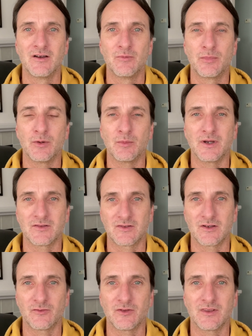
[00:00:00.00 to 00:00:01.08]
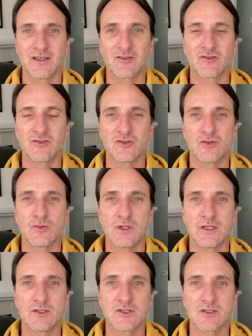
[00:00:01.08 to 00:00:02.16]
put myself in that
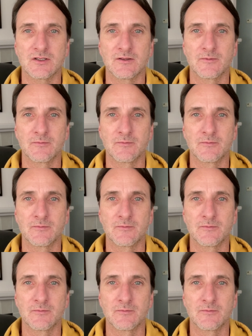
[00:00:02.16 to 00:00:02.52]
situation?